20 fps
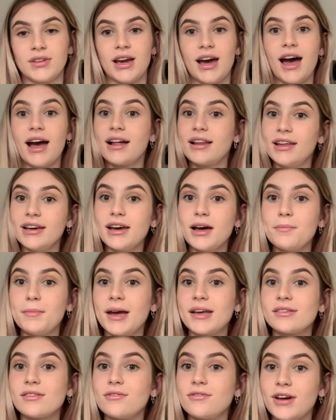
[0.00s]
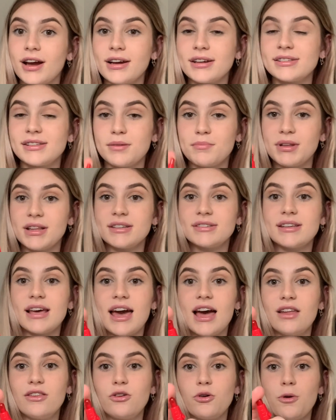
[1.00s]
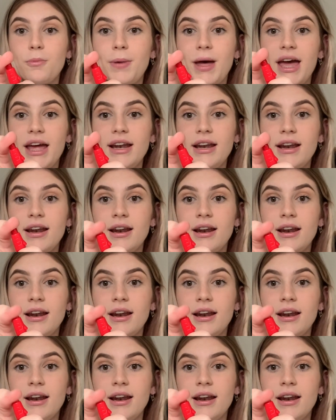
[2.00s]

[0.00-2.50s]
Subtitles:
A clicker makes a very similar sound to a pen,